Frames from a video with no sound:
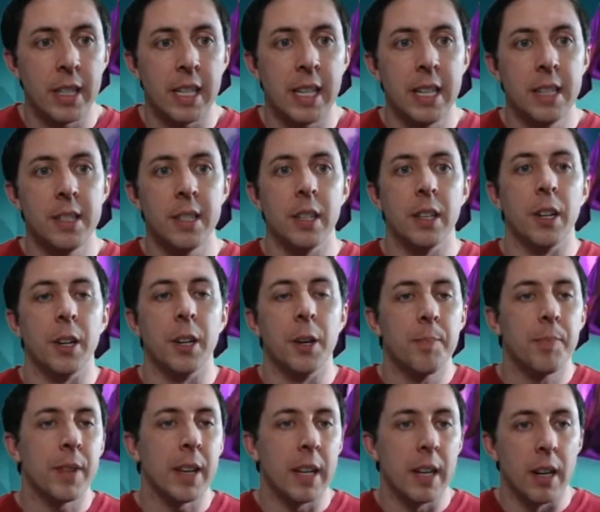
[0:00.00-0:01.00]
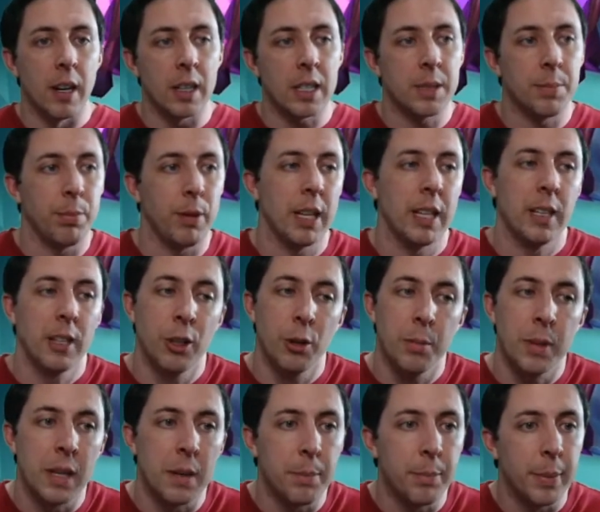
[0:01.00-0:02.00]
easier, and I'll explain a little
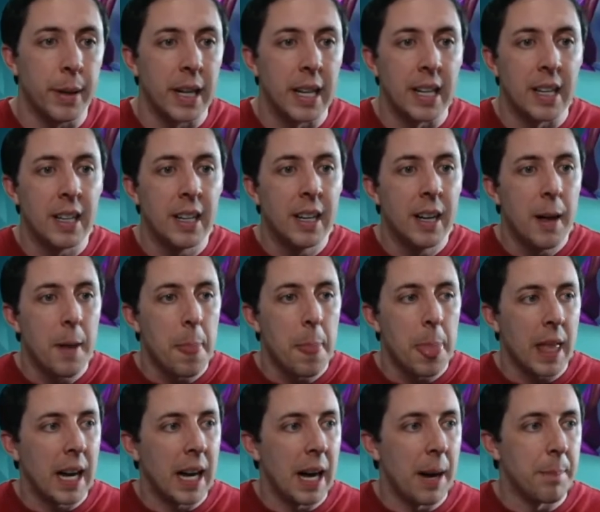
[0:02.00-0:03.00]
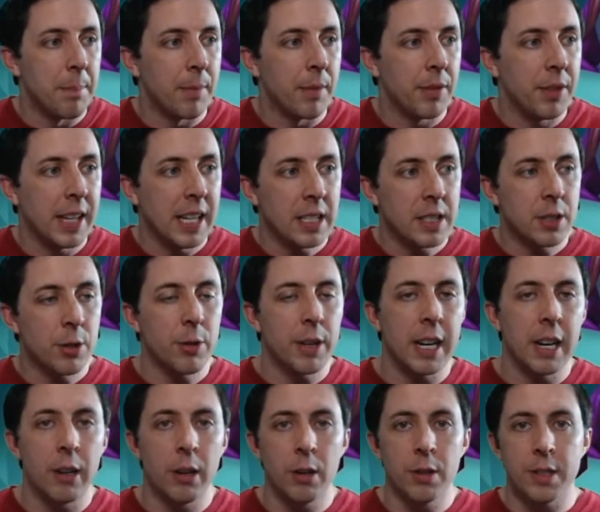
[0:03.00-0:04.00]
bit, but these 2
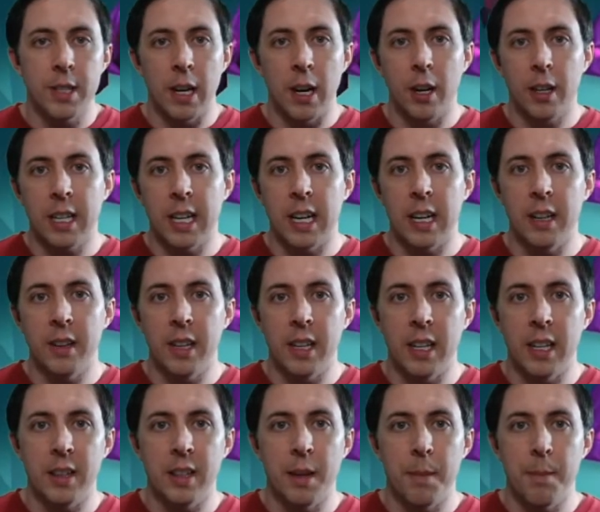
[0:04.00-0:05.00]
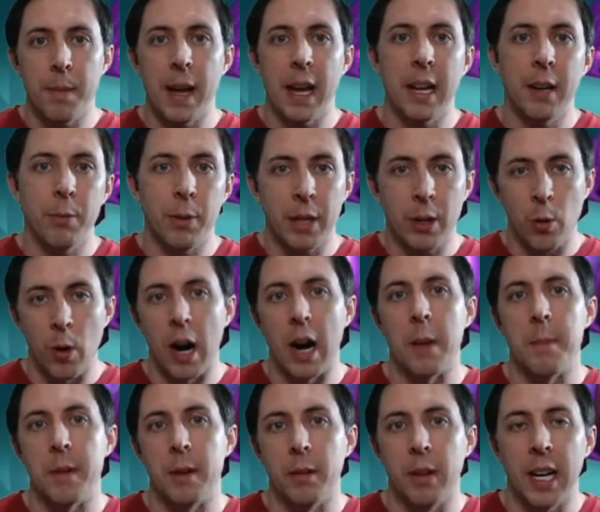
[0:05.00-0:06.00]
heroes are kind of the main
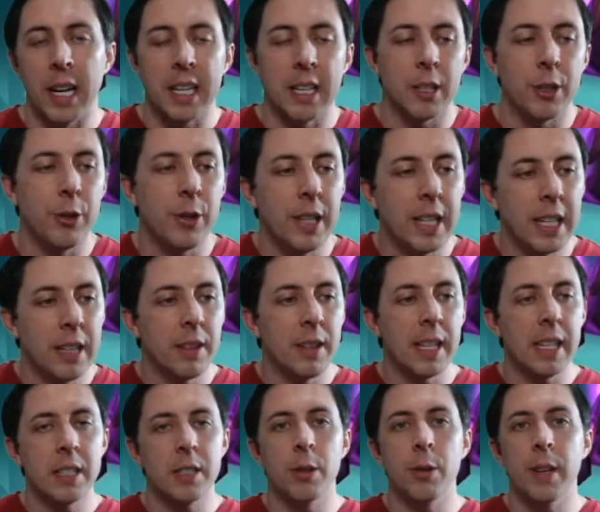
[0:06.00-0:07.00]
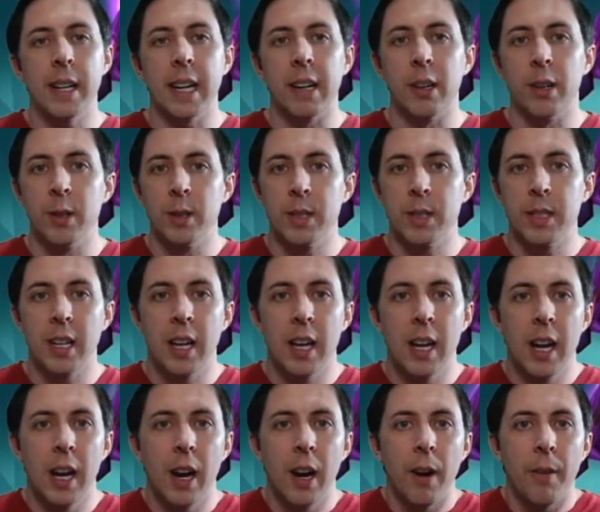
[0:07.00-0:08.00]
requirement, right? You need these 2 heroes
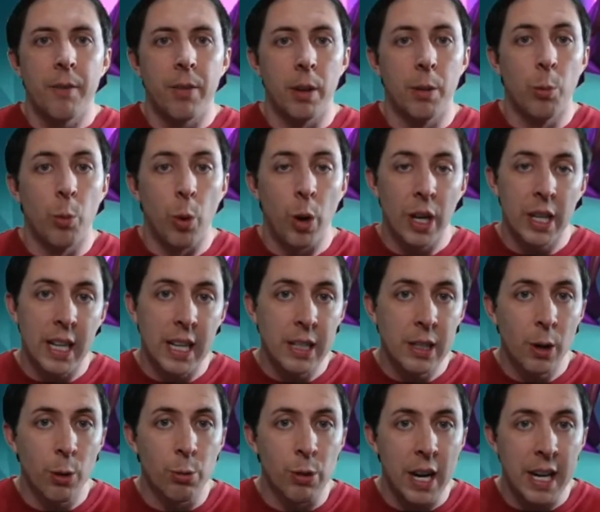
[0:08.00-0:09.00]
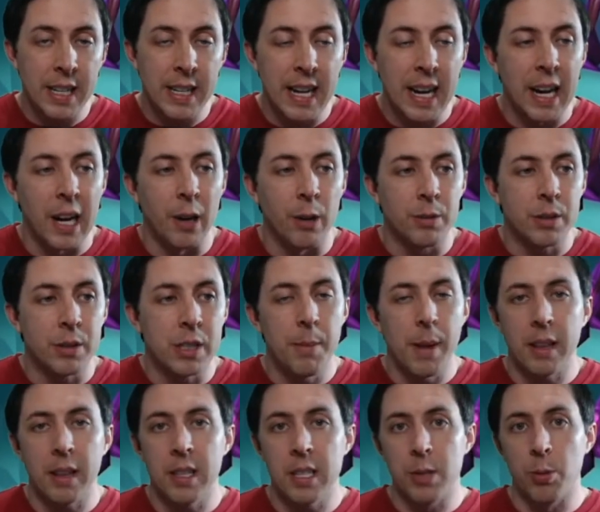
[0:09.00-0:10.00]
from what I know right now to
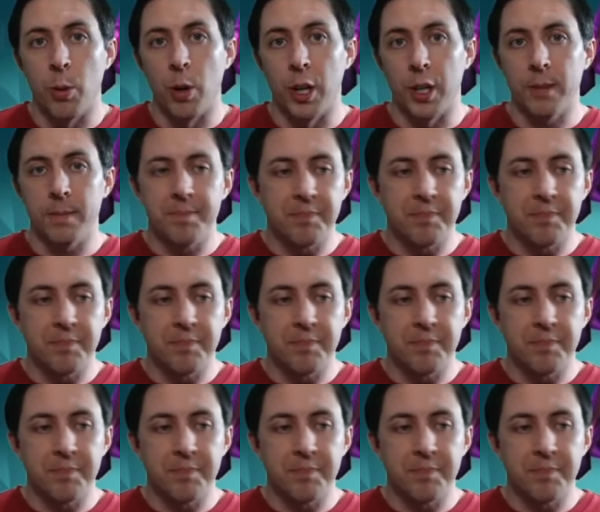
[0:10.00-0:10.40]
make this work.